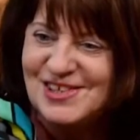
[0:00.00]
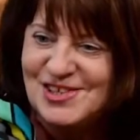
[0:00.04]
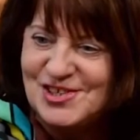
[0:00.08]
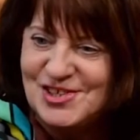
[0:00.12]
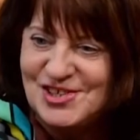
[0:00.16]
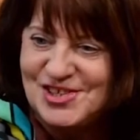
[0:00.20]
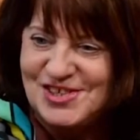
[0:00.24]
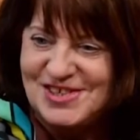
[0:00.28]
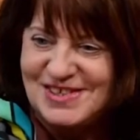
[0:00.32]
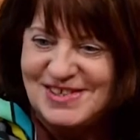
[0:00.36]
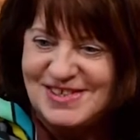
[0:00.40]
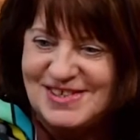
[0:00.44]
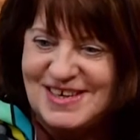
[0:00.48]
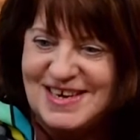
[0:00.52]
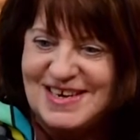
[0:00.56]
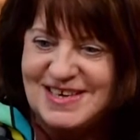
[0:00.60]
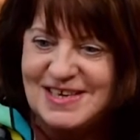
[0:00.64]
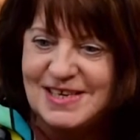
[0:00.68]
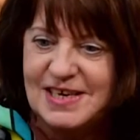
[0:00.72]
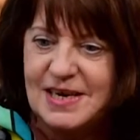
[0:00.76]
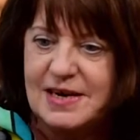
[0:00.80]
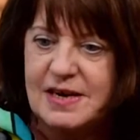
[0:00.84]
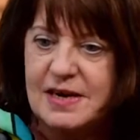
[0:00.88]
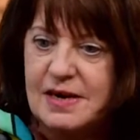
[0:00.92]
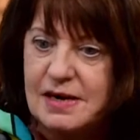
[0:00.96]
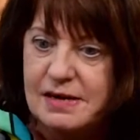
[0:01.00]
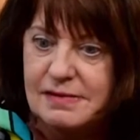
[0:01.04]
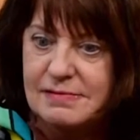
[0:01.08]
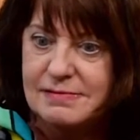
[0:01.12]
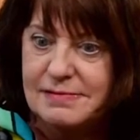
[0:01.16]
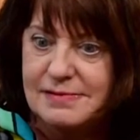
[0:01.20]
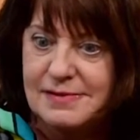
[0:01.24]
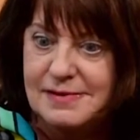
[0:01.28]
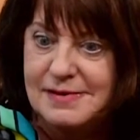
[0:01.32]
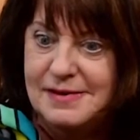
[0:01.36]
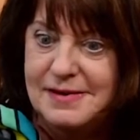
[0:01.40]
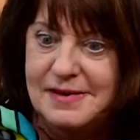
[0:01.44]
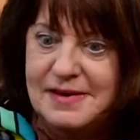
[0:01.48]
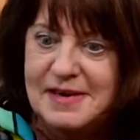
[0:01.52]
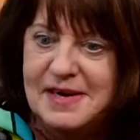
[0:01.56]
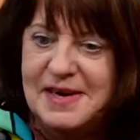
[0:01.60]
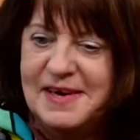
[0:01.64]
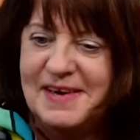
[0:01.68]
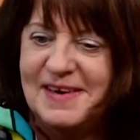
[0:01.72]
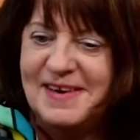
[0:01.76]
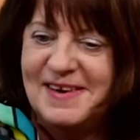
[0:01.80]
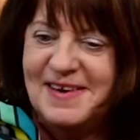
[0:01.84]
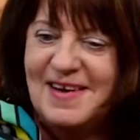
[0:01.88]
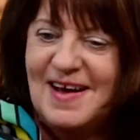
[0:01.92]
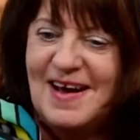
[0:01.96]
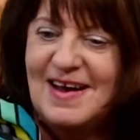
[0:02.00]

She said, oh.